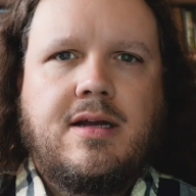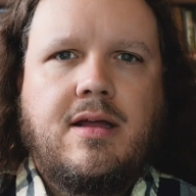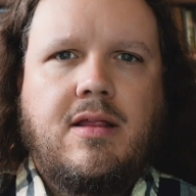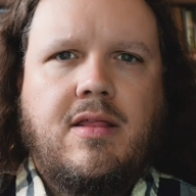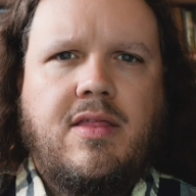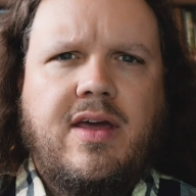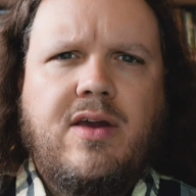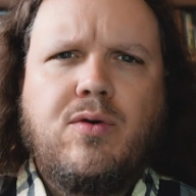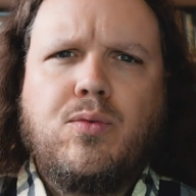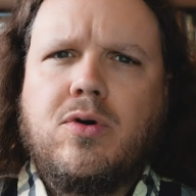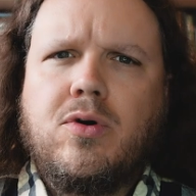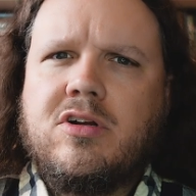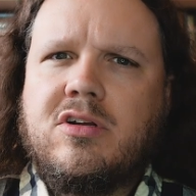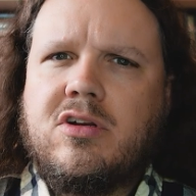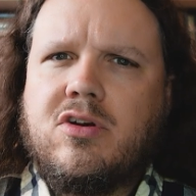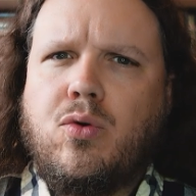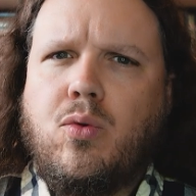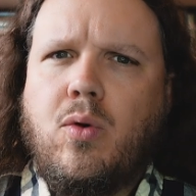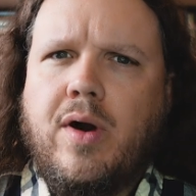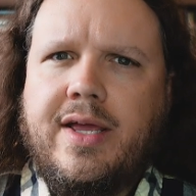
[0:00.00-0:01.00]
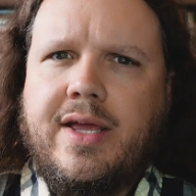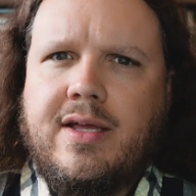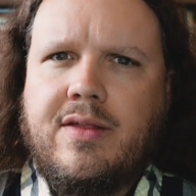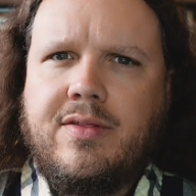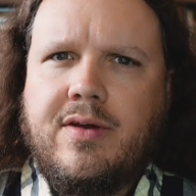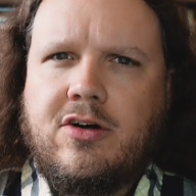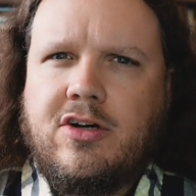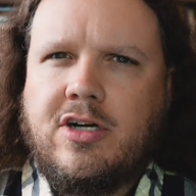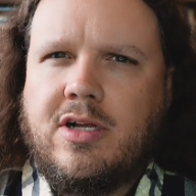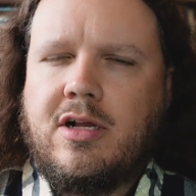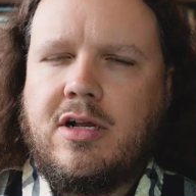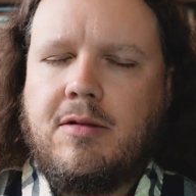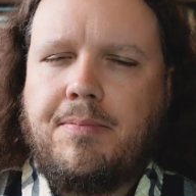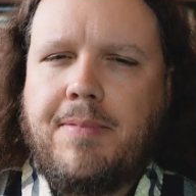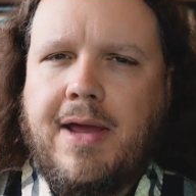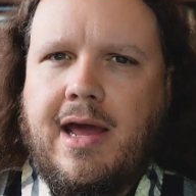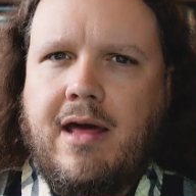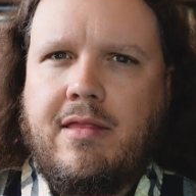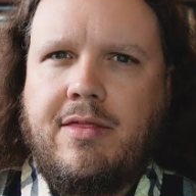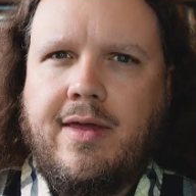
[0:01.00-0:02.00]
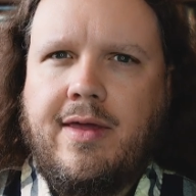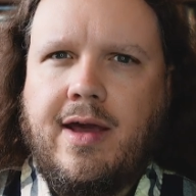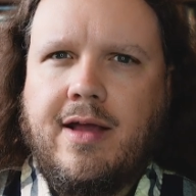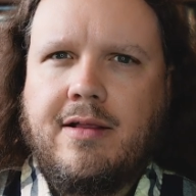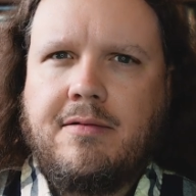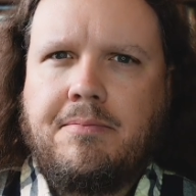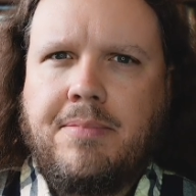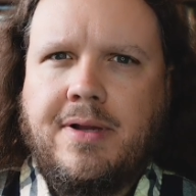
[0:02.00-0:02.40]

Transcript: They weren't quite in the critical path yet,